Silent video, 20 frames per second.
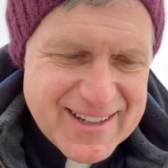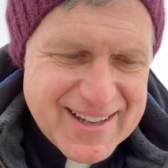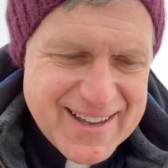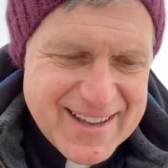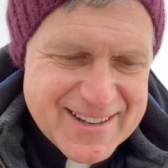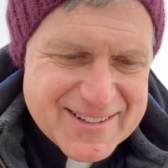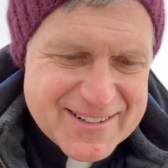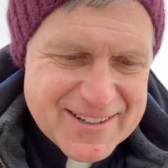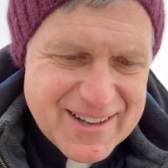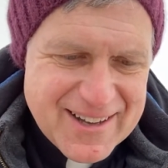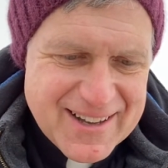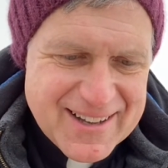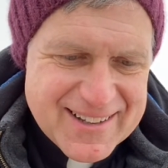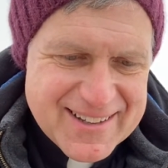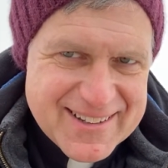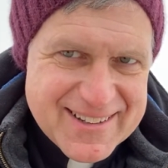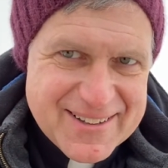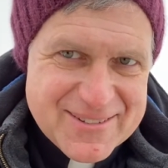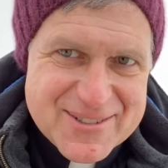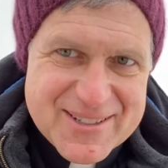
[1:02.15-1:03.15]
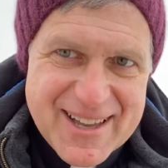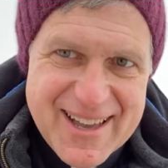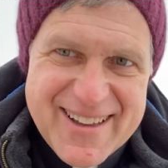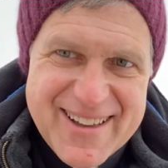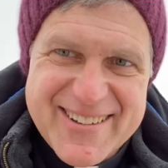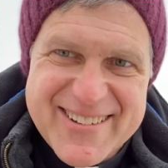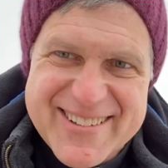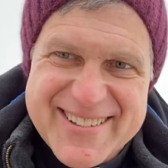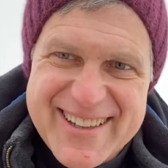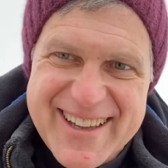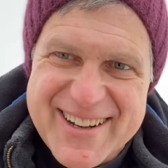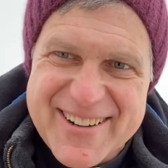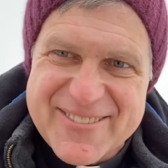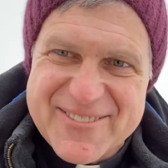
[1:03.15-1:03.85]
and it was kind of